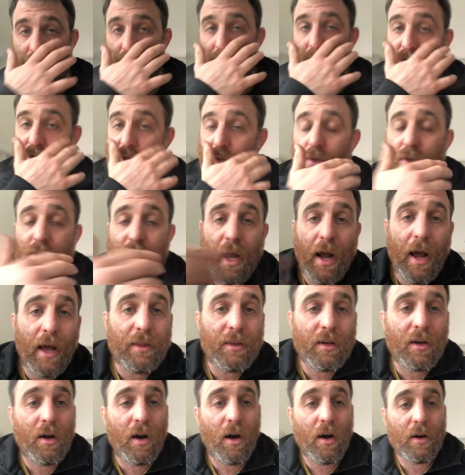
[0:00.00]
So as soon as I got
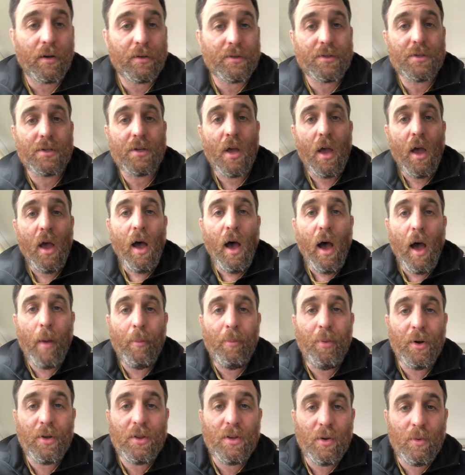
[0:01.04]
the cards, I
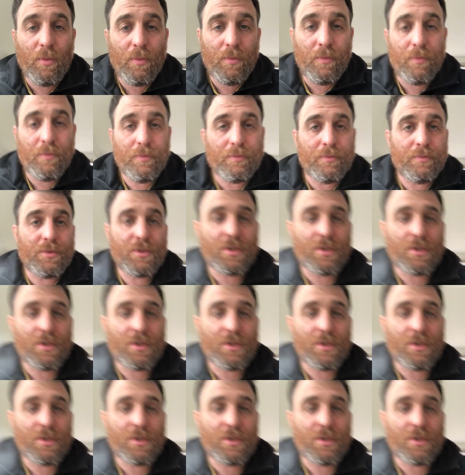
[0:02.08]
put them